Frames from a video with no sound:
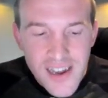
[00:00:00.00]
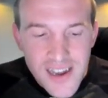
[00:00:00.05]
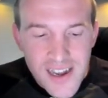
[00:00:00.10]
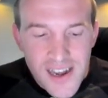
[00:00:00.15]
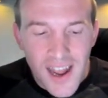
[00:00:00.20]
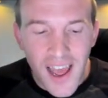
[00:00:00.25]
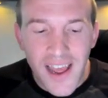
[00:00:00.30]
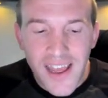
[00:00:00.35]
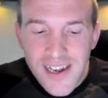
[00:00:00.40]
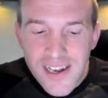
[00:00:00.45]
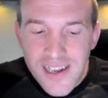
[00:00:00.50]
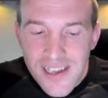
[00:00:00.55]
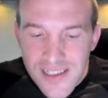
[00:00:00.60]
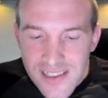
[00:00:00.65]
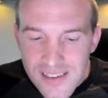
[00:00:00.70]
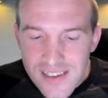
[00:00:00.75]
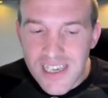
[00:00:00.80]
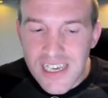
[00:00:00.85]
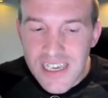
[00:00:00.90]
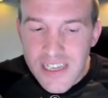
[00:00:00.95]

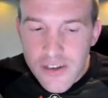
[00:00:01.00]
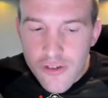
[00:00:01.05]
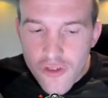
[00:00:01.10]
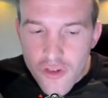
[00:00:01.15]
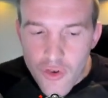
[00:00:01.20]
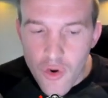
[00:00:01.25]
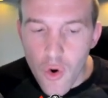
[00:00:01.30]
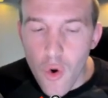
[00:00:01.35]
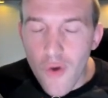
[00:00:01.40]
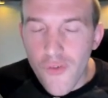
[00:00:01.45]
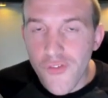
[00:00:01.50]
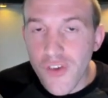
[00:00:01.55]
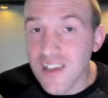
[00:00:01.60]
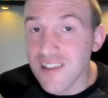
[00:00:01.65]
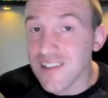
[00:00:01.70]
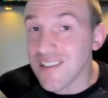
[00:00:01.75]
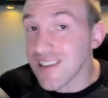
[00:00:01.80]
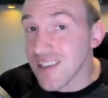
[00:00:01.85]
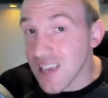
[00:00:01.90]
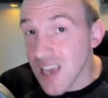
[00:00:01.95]
19 trophies,